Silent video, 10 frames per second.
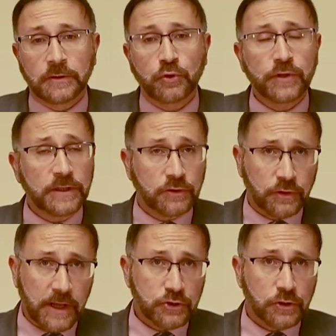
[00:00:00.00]
to the
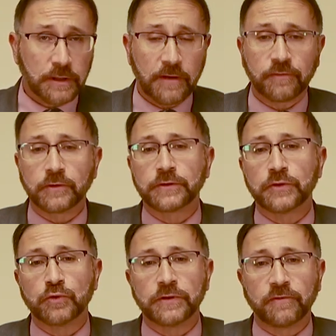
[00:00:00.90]
international effort
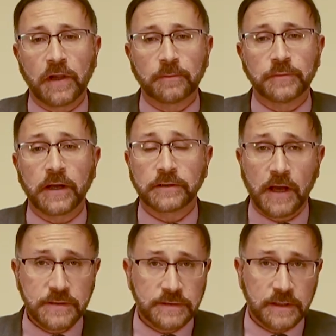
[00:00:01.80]
to develop
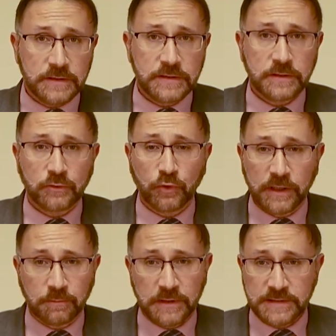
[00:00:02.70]
diagnostics,
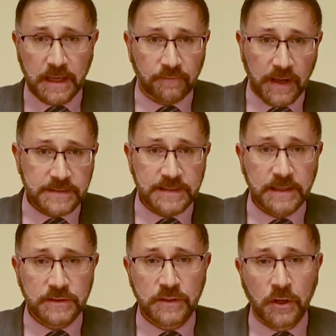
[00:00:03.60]
treatments, and
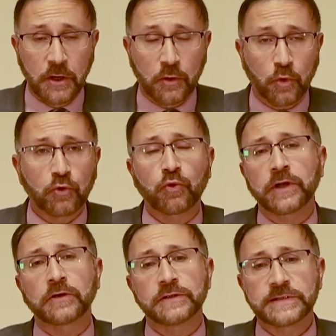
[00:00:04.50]
vaccines were
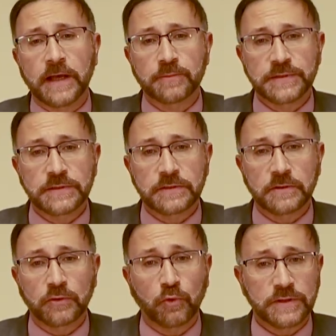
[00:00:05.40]
critical steps
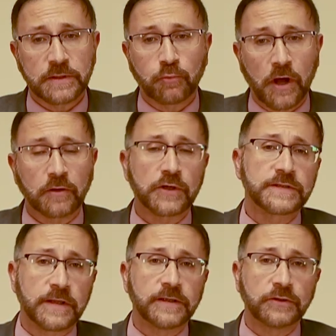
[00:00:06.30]
towards the progress
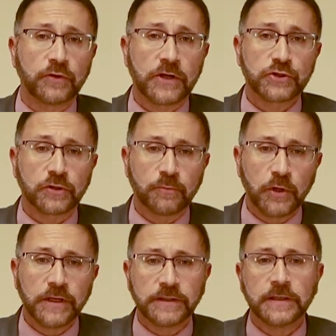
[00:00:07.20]
that the international
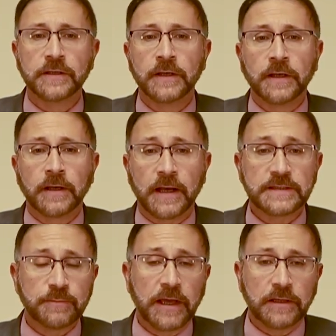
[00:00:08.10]
community
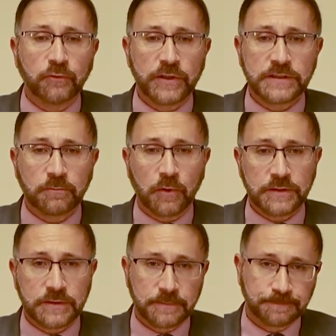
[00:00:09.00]
has made in recent
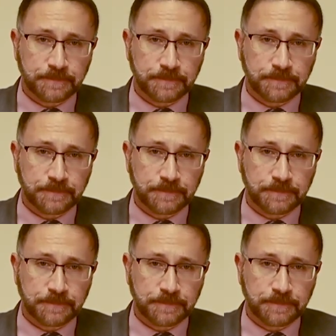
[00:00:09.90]
months.